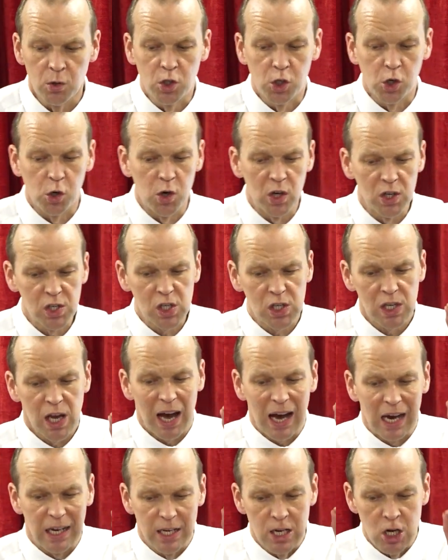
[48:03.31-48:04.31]
Judas
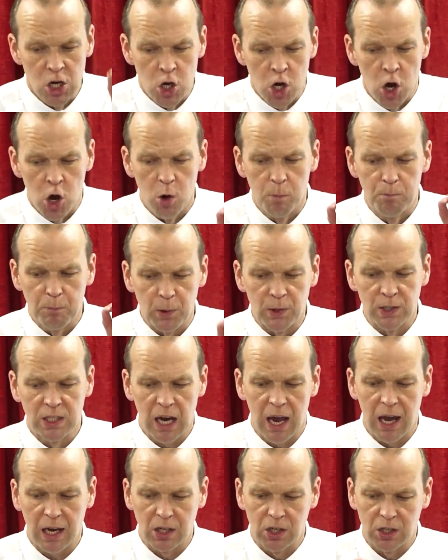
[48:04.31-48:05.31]
had no
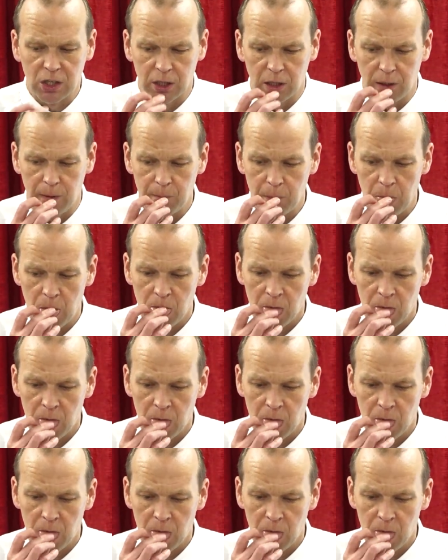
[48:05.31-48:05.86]
protection